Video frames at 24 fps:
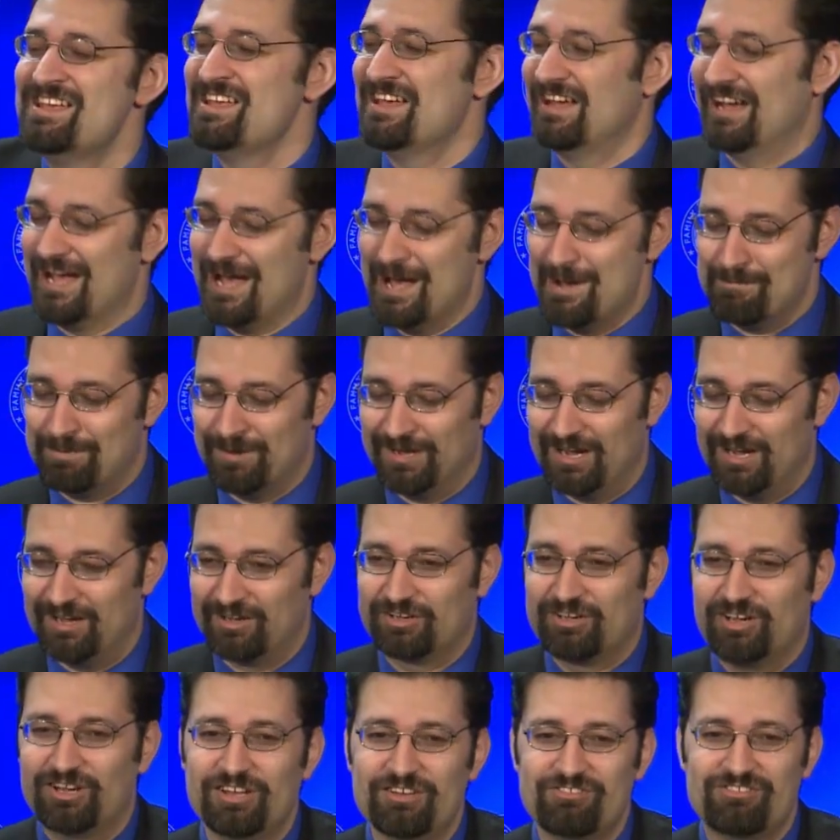But on
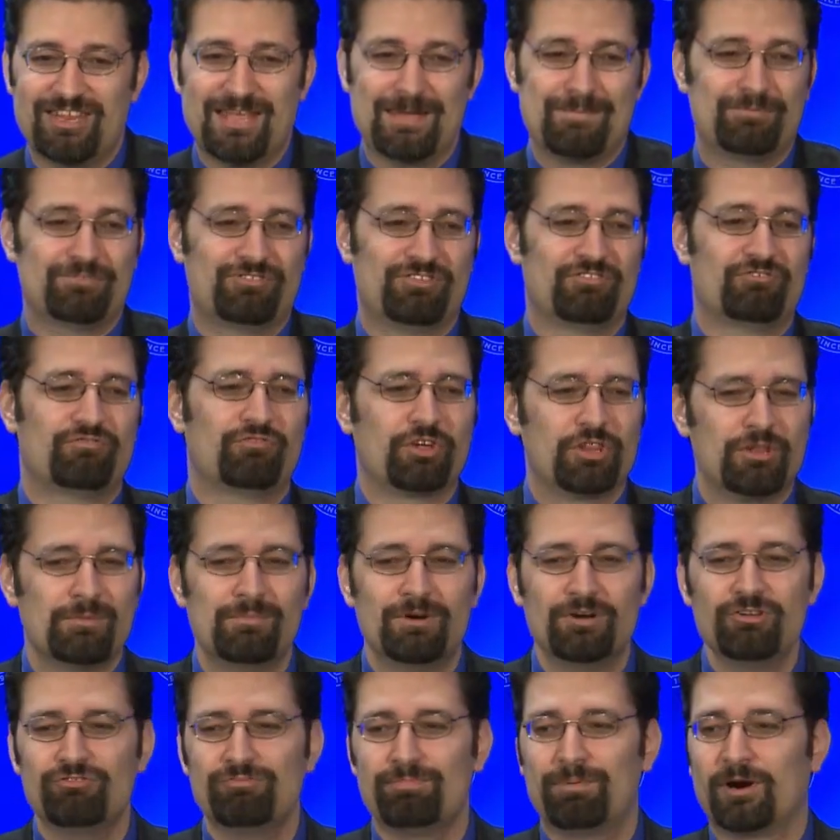college campuses, for the
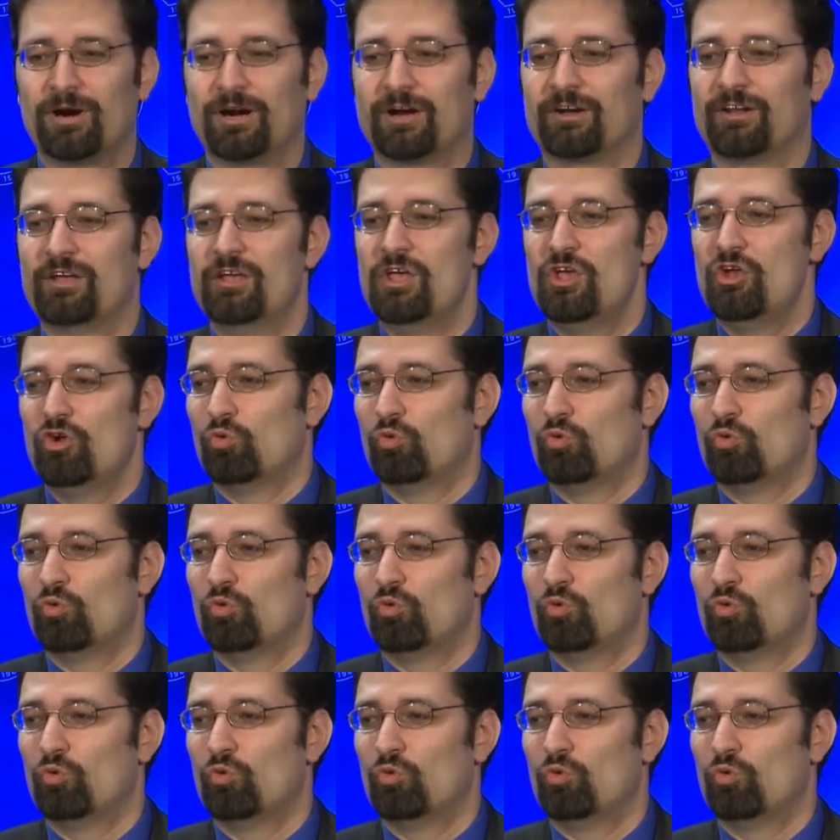most part,